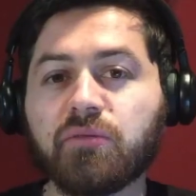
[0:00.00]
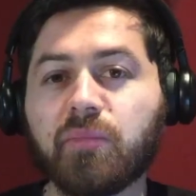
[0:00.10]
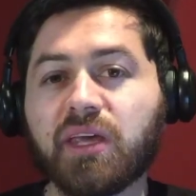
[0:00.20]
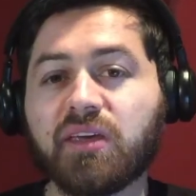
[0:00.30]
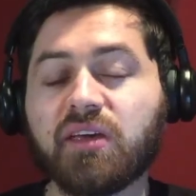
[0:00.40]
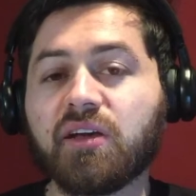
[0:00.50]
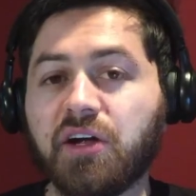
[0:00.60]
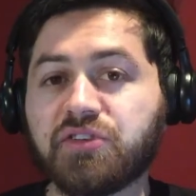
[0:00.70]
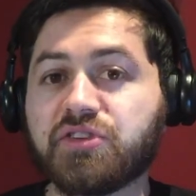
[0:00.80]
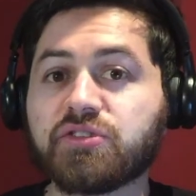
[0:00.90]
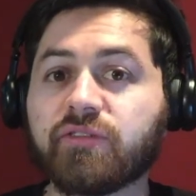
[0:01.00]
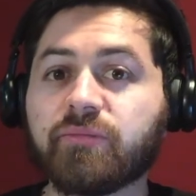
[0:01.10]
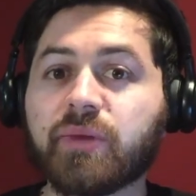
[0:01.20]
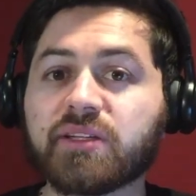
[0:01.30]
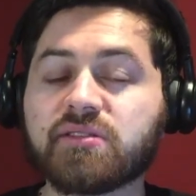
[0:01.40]
you're making hundreds
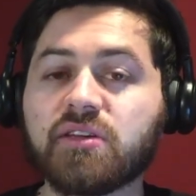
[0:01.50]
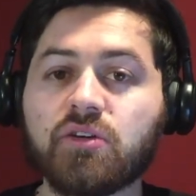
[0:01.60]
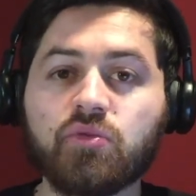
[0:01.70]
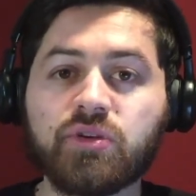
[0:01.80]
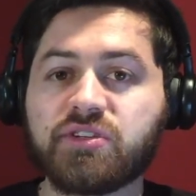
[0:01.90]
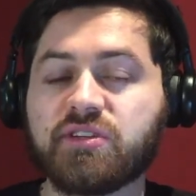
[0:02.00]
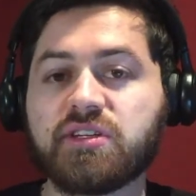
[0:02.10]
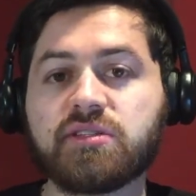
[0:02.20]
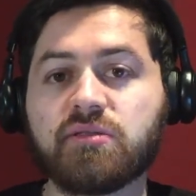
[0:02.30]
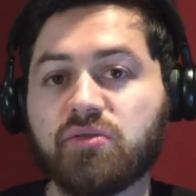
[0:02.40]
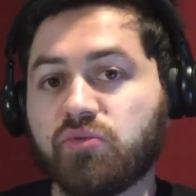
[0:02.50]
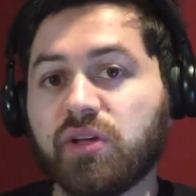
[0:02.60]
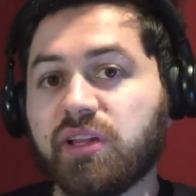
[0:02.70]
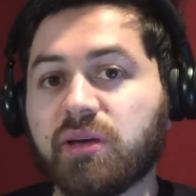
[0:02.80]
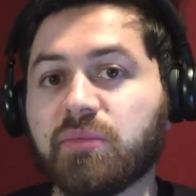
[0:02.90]
of bets which is
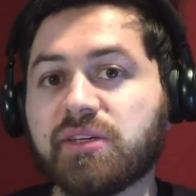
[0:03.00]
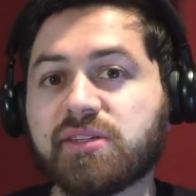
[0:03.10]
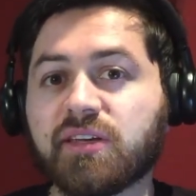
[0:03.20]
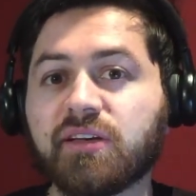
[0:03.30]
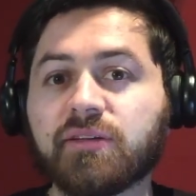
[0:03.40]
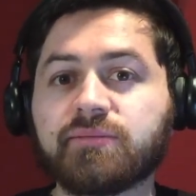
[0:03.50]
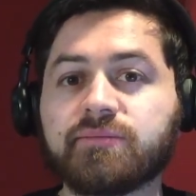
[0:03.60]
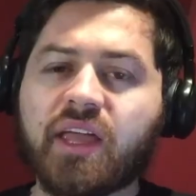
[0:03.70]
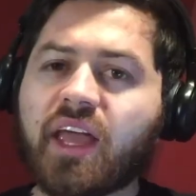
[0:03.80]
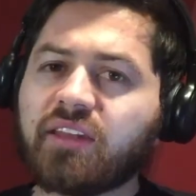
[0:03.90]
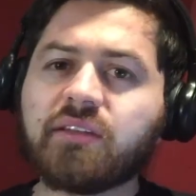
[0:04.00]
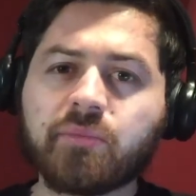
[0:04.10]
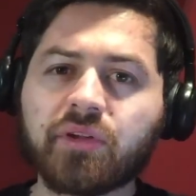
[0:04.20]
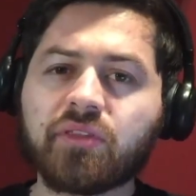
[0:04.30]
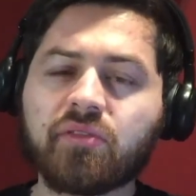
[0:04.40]
really amazing at
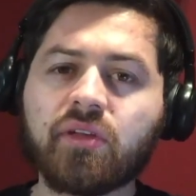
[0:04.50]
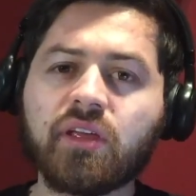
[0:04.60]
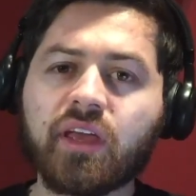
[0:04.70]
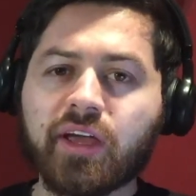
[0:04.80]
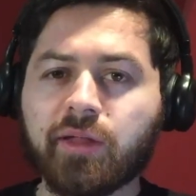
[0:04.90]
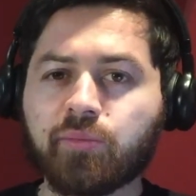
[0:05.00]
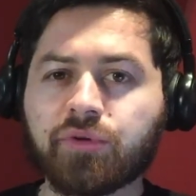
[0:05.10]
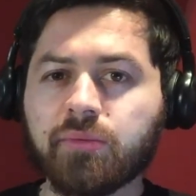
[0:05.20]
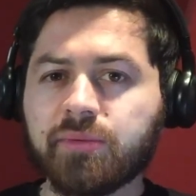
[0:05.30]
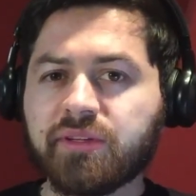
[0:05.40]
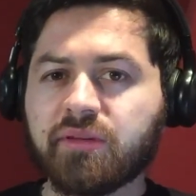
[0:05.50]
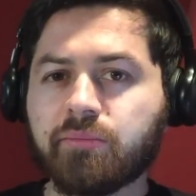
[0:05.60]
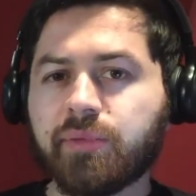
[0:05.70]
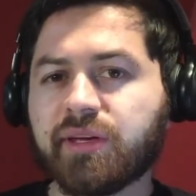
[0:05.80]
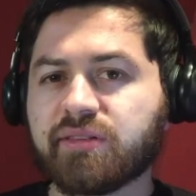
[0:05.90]
number three, and probably the
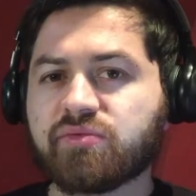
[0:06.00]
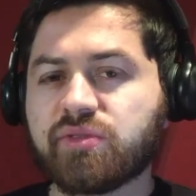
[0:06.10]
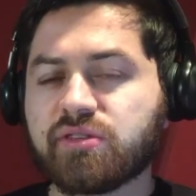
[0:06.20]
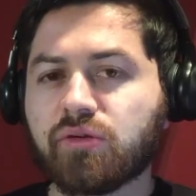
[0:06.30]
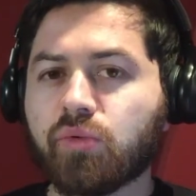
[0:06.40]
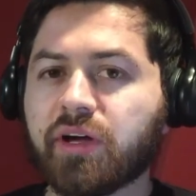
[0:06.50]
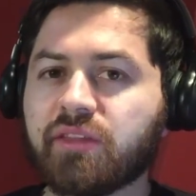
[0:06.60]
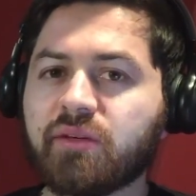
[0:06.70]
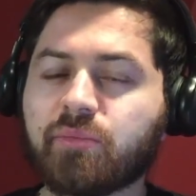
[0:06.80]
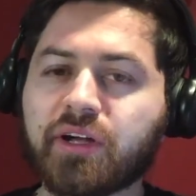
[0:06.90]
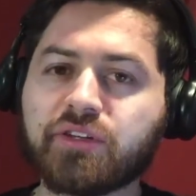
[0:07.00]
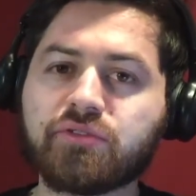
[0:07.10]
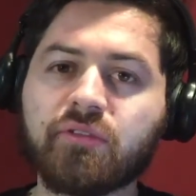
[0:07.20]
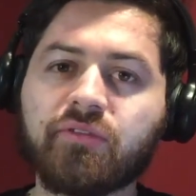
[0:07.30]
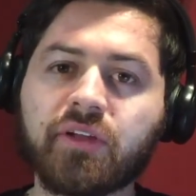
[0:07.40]
biggest reason why the price
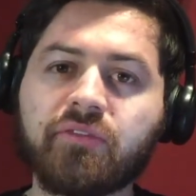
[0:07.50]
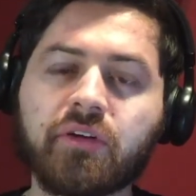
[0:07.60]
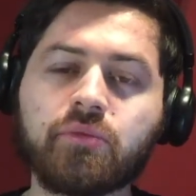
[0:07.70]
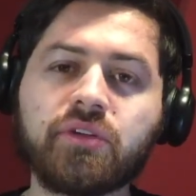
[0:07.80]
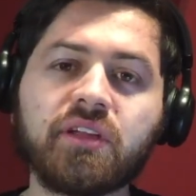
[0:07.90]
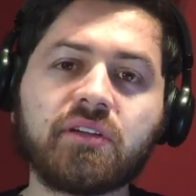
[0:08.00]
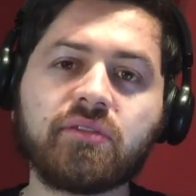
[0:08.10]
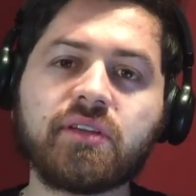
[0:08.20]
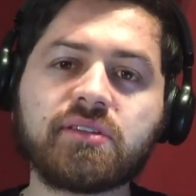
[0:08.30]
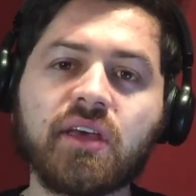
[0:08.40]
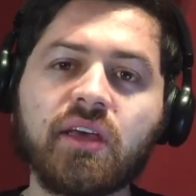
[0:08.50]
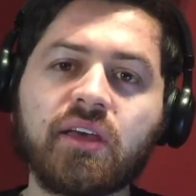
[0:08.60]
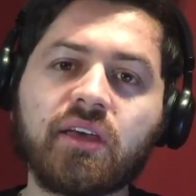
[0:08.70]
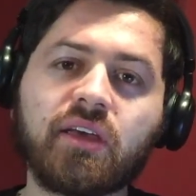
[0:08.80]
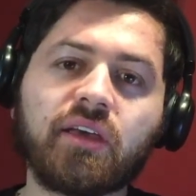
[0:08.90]
of funfair would increase
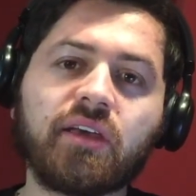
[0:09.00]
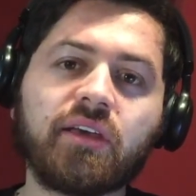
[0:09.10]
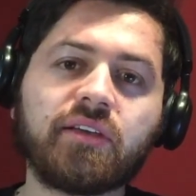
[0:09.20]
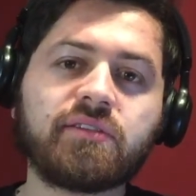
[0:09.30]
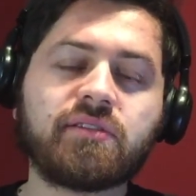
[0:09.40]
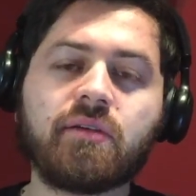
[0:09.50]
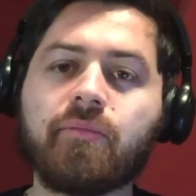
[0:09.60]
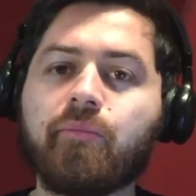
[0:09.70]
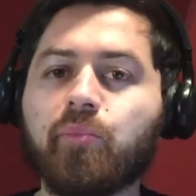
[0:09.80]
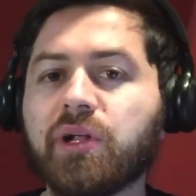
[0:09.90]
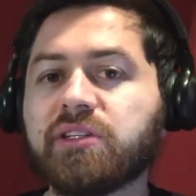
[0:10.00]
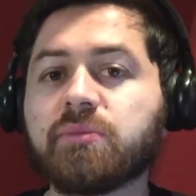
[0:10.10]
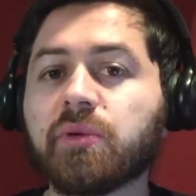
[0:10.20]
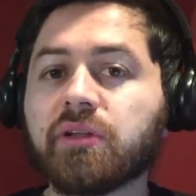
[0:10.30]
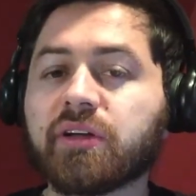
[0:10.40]
is
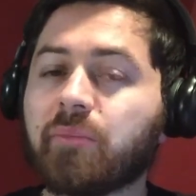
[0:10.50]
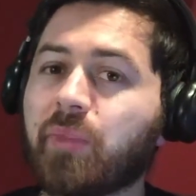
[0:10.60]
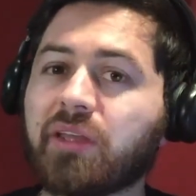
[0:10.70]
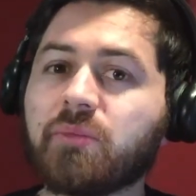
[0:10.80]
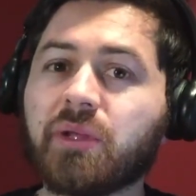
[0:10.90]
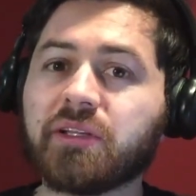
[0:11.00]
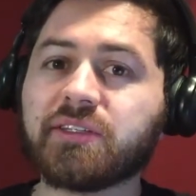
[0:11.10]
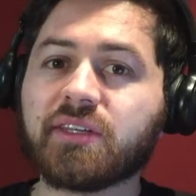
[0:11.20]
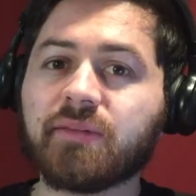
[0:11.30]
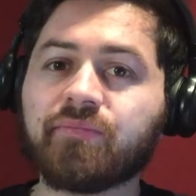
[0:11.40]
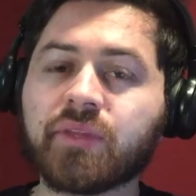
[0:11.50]
multiple compatibility.